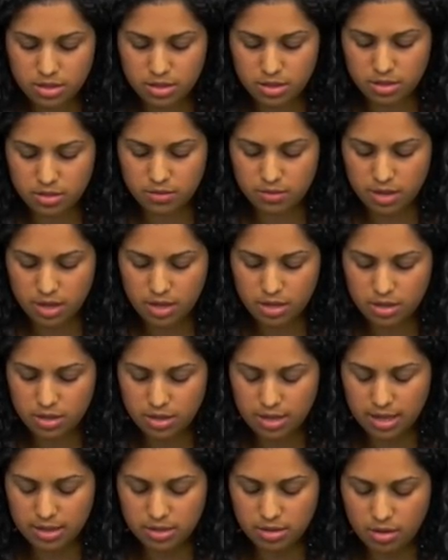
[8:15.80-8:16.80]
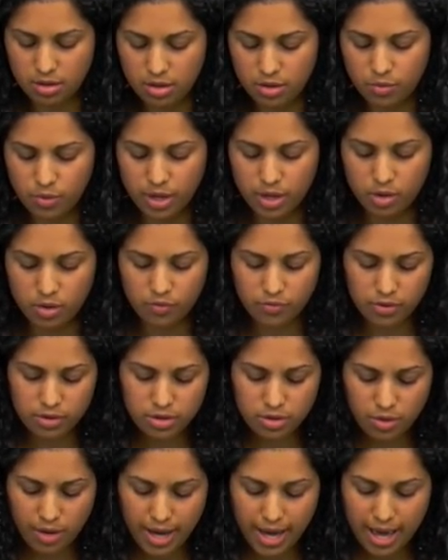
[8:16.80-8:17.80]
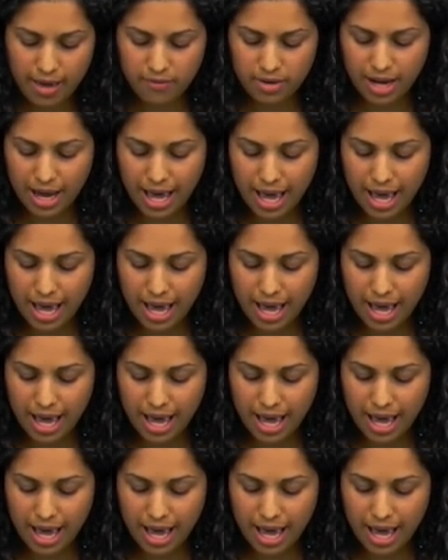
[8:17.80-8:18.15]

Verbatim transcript: All right, that's all the way over. So I have it